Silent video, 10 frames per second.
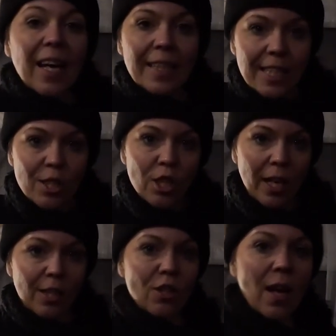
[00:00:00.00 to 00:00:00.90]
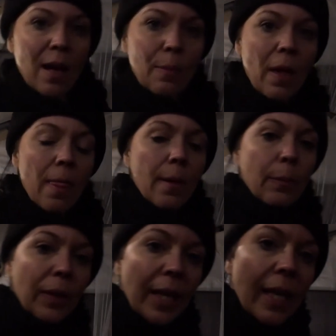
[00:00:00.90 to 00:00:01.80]
I did change up the
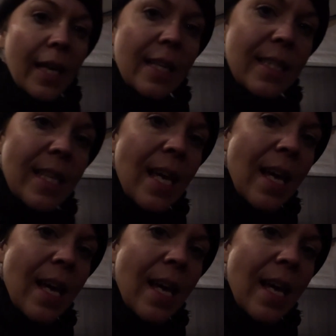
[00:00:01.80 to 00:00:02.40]
blankets.